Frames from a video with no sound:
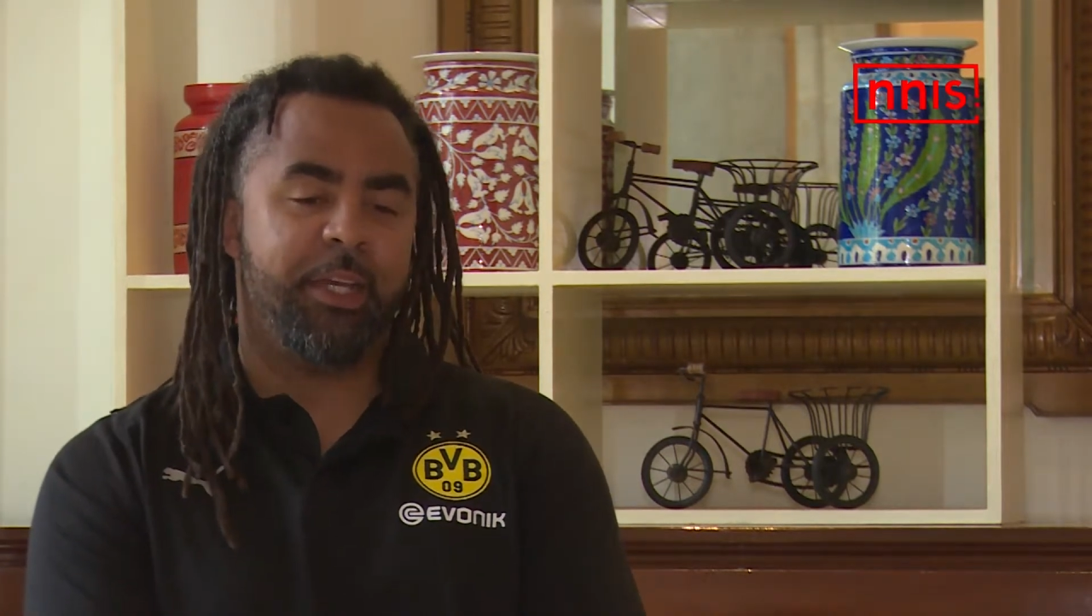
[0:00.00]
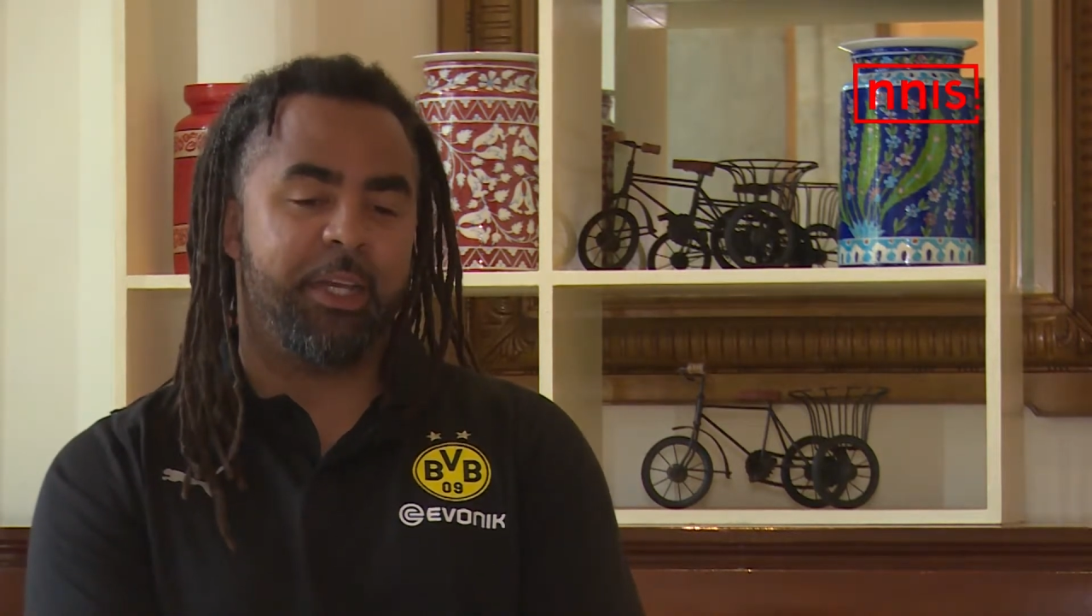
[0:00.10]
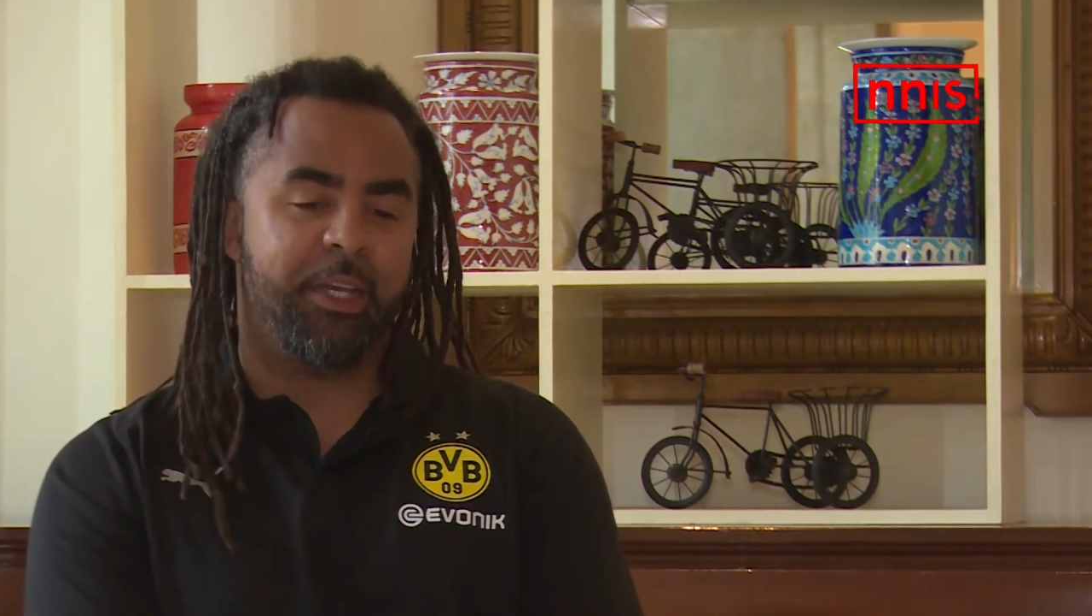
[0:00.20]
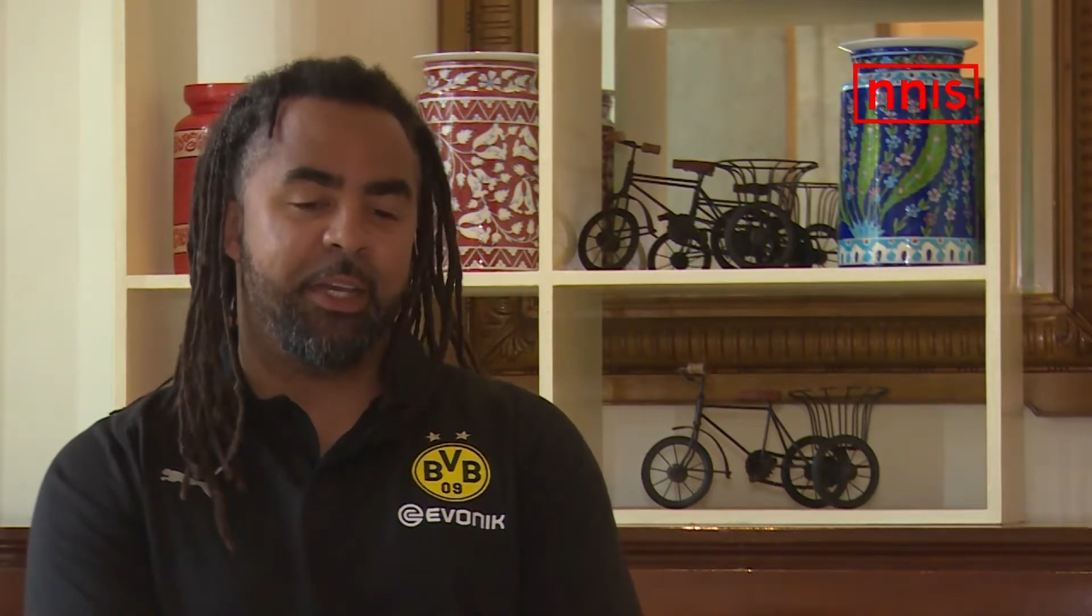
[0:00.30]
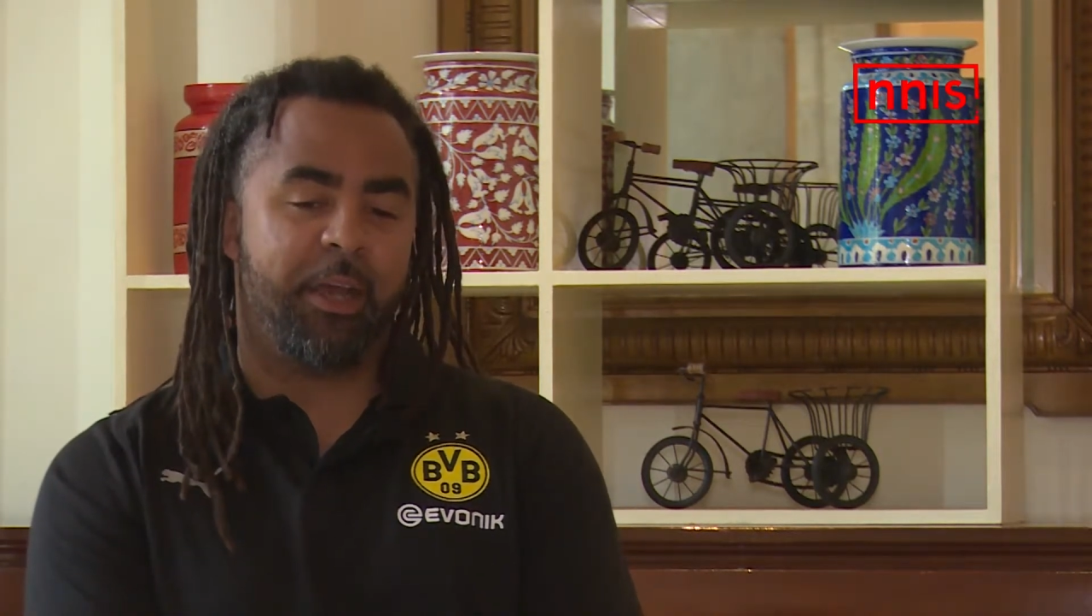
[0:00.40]

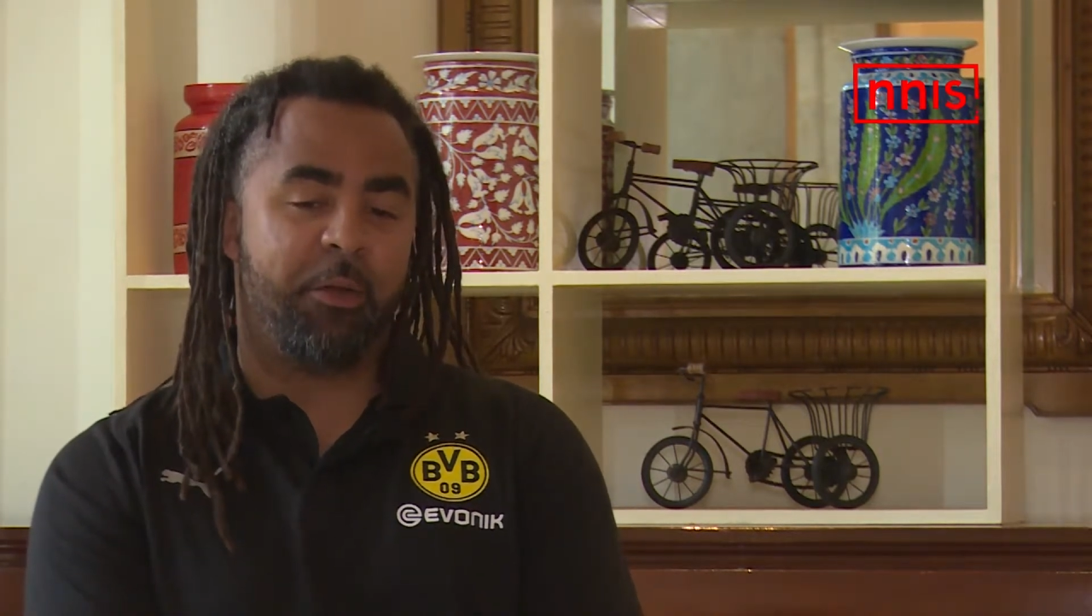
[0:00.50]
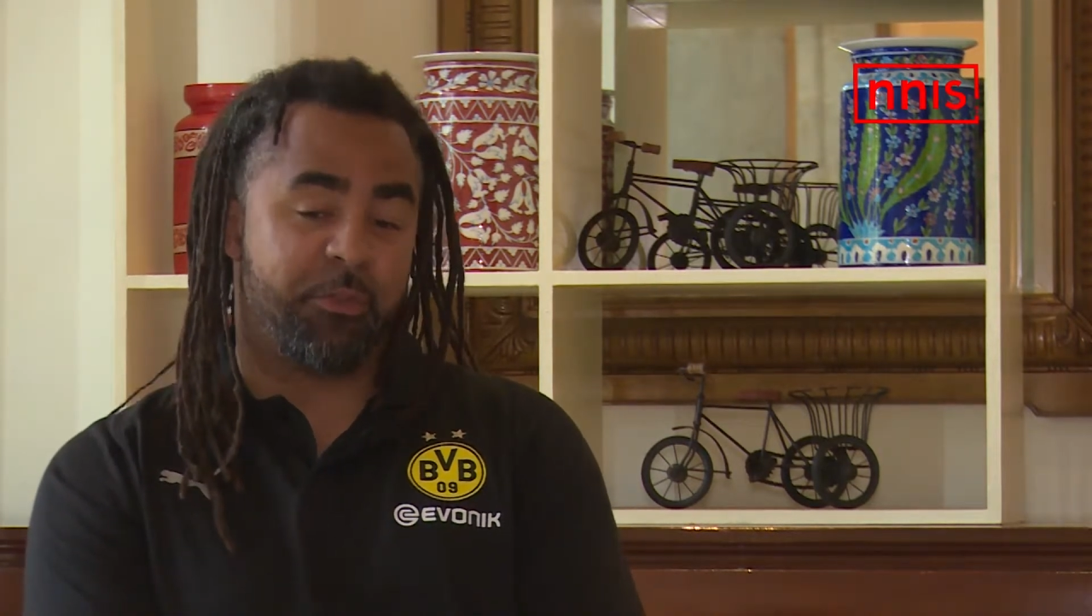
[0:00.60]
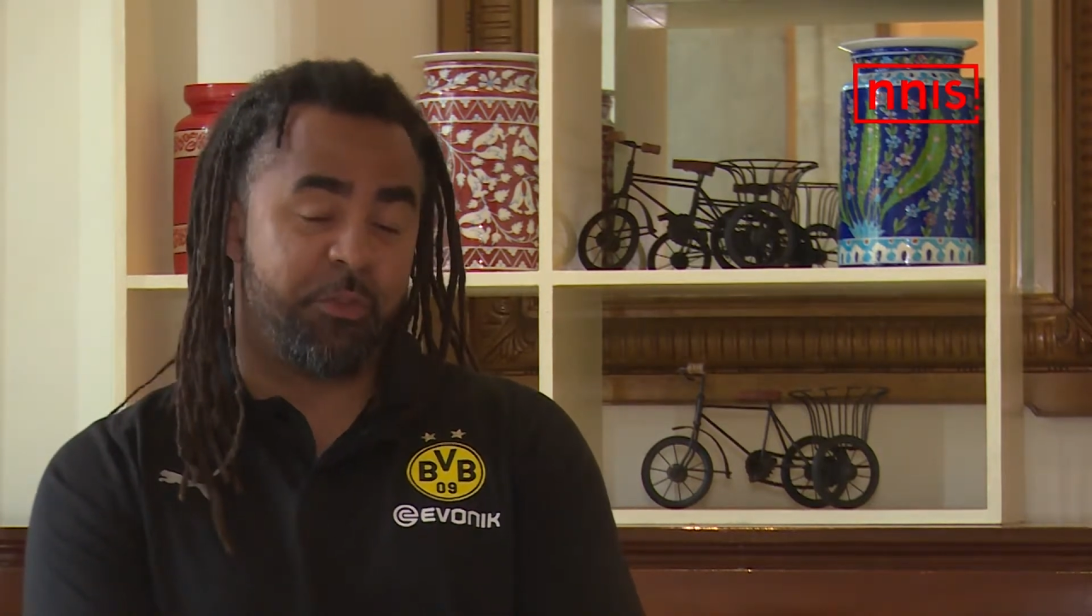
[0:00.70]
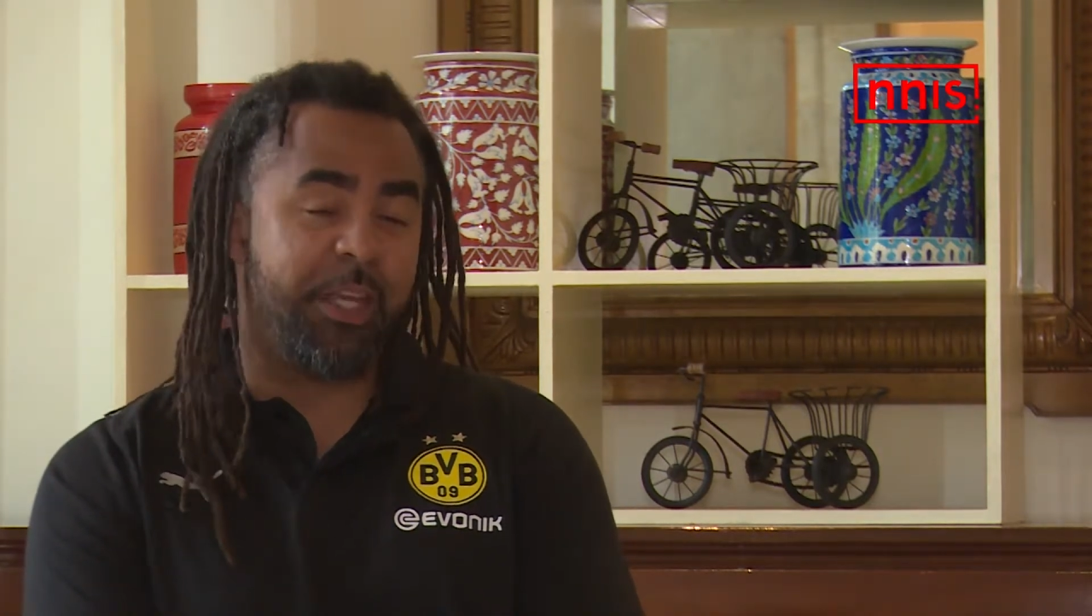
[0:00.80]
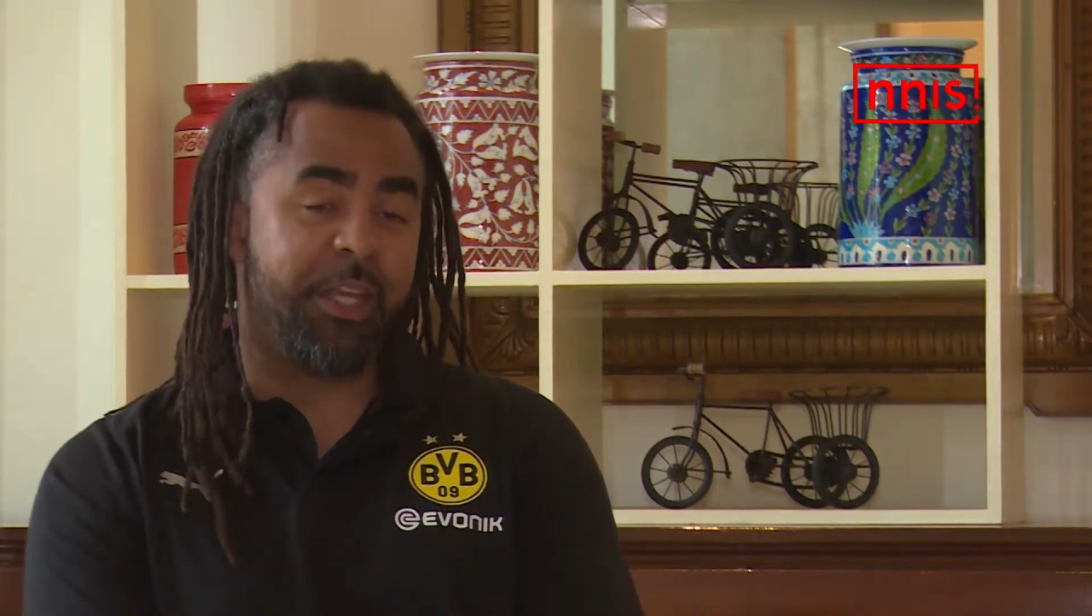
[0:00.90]
uh, I
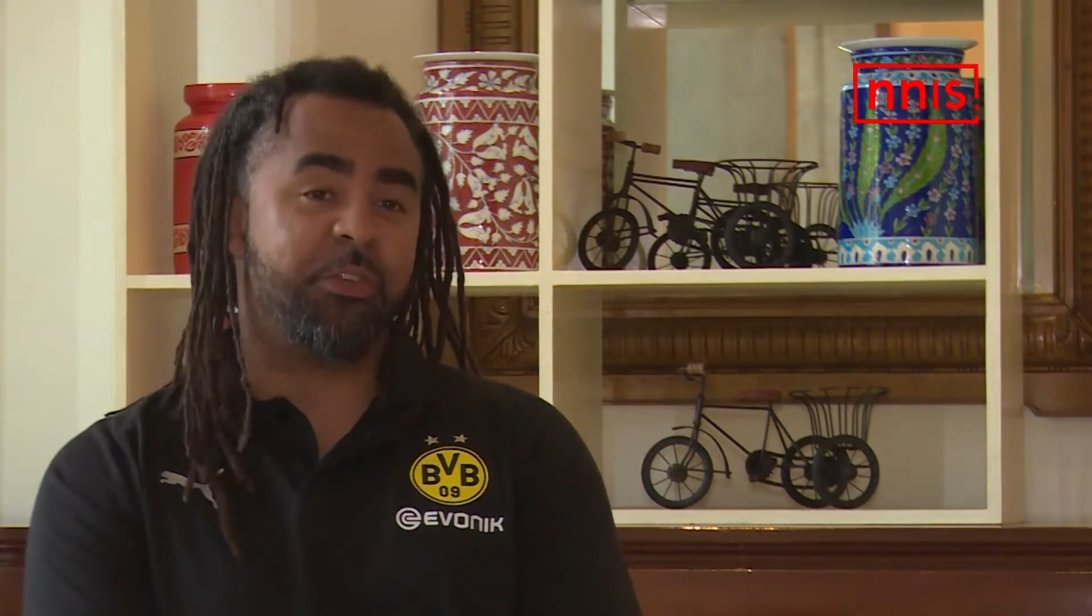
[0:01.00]
was really